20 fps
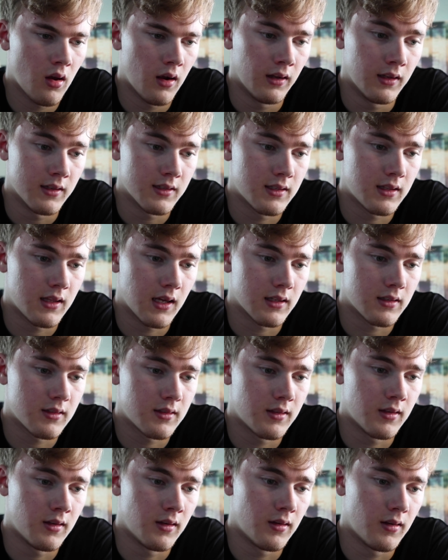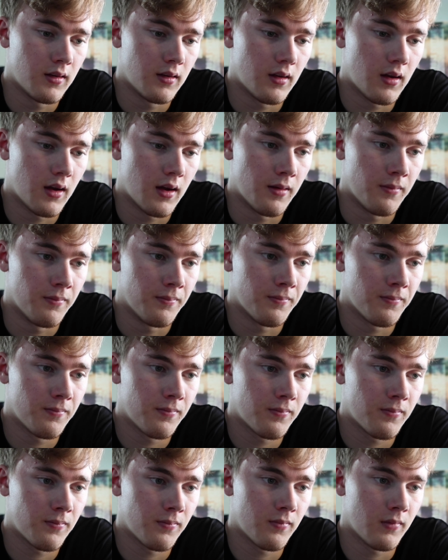Unless that's the
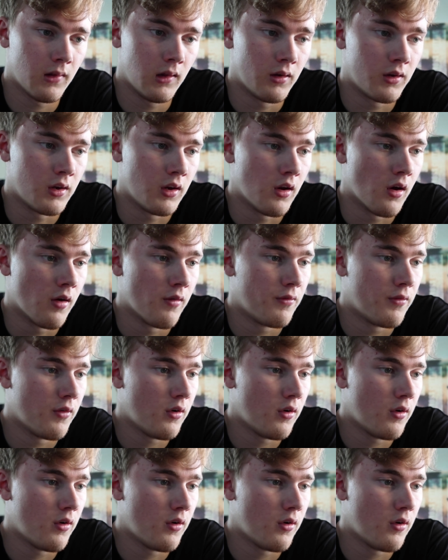look you're going